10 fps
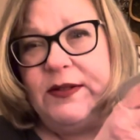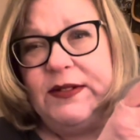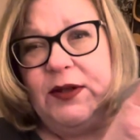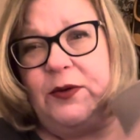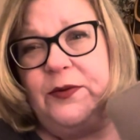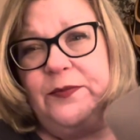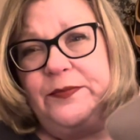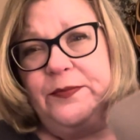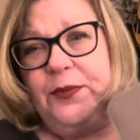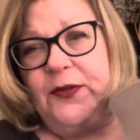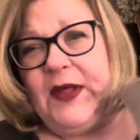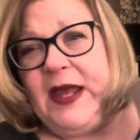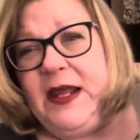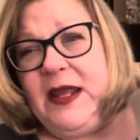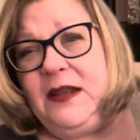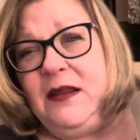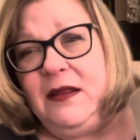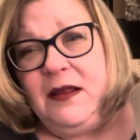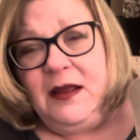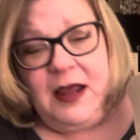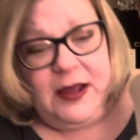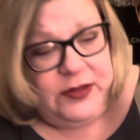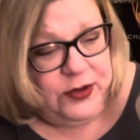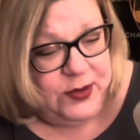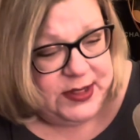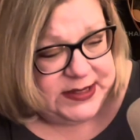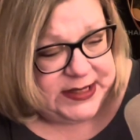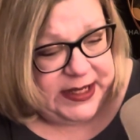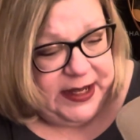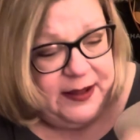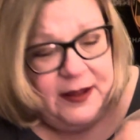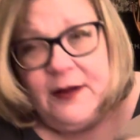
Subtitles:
So put that in, and then you could see